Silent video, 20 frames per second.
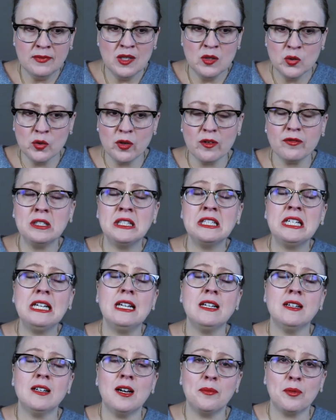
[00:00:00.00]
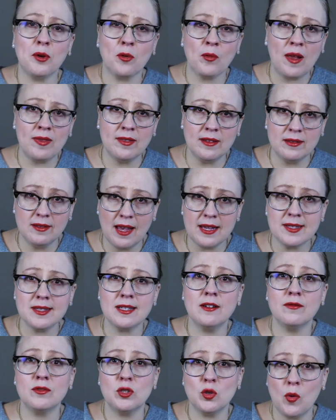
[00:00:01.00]
sort of cleaning up around the lesson
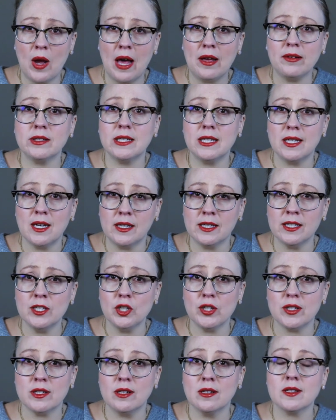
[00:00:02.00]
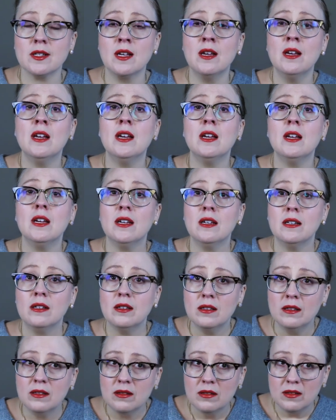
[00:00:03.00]
of duality consciousness
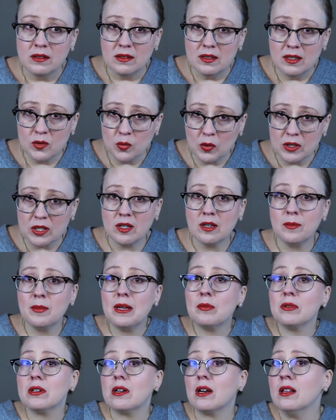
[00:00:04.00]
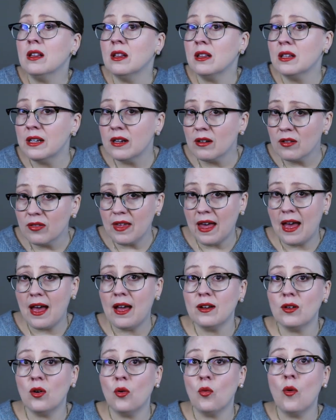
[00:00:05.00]
is what's going to be able to clear
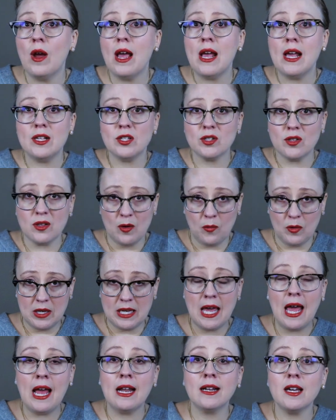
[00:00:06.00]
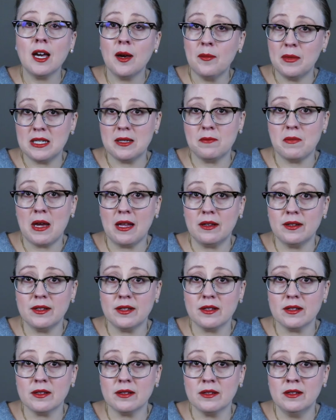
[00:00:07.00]
that away so that we can come into
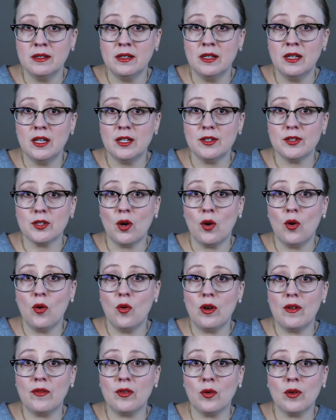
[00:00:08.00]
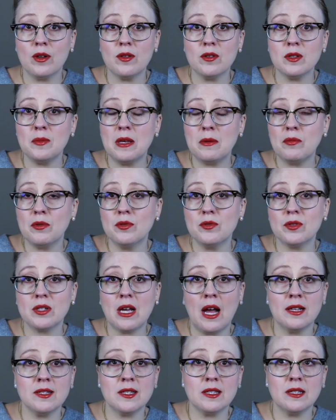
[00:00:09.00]
balance. So if you're one of those people who's
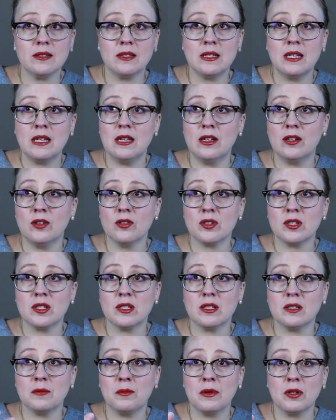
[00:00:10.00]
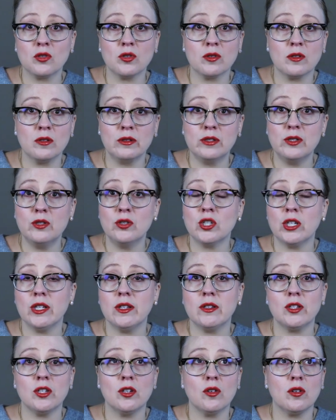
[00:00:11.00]
constantly in your spiritual
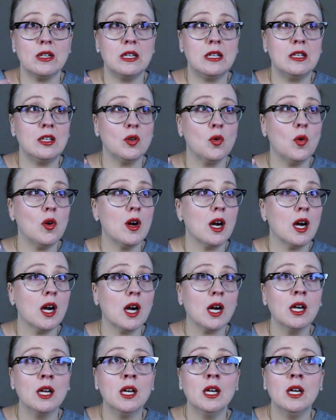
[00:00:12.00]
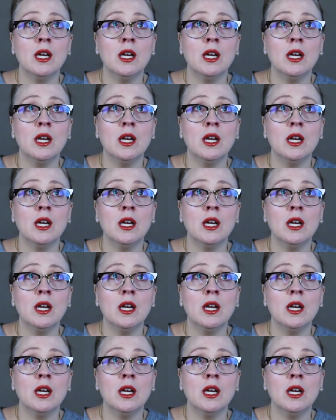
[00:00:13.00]
delusions, you're in your,